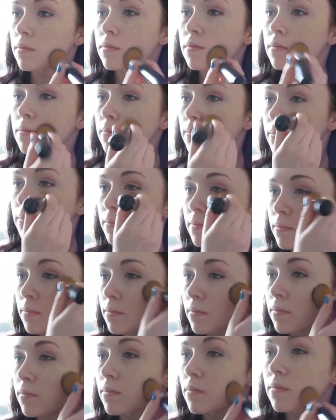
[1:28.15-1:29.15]
is pretty
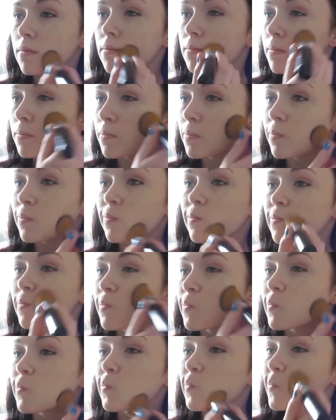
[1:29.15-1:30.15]
much the foundation that I
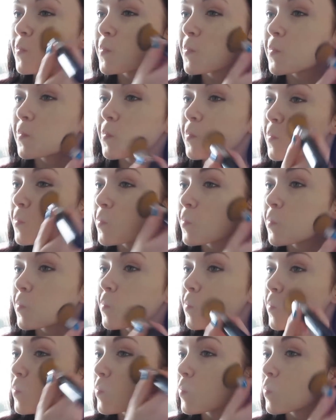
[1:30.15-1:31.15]
go back to
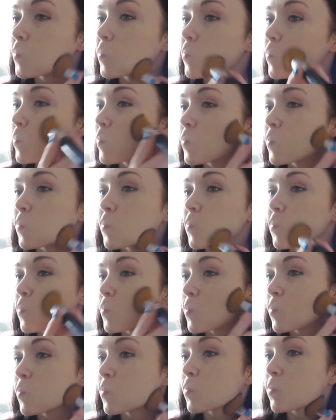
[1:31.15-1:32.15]
if I
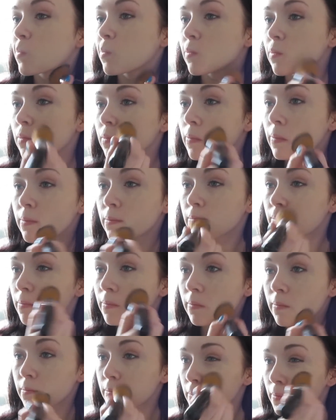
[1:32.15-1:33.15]
don't
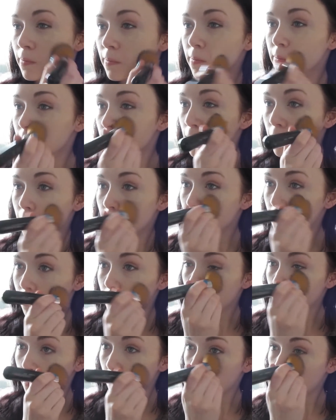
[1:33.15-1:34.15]
really want to look around and
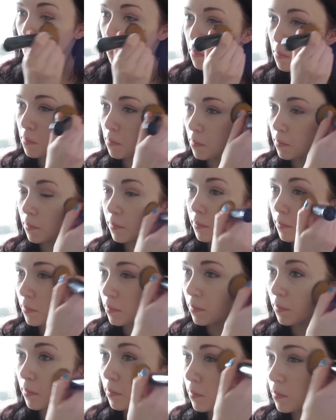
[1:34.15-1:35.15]
test a lot of
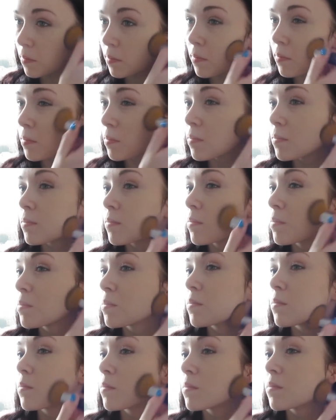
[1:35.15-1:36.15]
foundations.
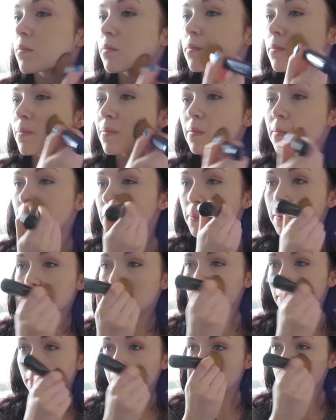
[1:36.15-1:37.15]
I'll
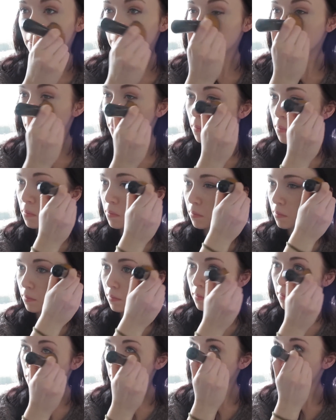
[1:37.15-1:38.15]
usually like
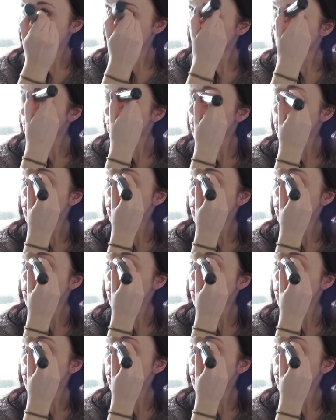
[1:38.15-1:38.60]
test out a new one